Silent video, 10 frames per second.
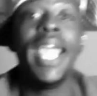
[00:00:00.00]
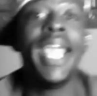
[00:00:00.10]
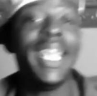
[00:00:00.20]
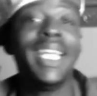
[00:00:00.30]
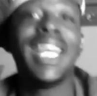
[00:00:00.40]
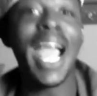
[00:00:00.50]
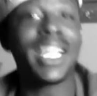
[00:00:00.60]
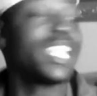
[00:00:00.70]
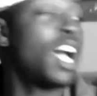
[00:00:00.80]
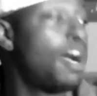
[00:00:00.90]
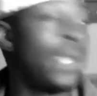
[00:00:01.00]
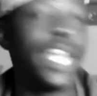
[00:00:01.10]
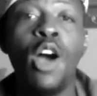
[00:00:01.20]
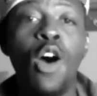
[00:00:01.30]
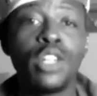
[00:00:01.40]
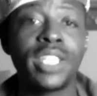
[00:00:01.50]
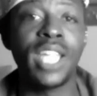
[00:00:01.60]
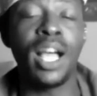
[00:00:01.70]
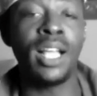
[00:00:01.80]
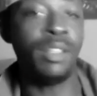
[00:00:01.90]
He locks up and holds
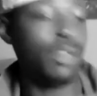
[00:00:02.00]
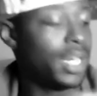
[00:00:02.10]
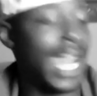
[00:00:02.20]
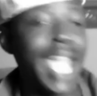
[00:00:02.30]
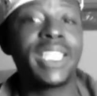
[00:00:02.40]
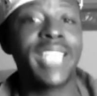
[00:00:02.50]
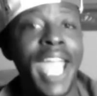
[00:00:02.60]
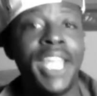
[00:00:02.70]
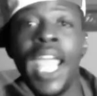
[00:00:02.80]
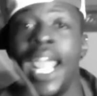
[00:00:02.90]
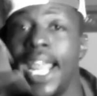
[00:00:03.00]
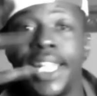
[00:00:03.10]
her like tight. And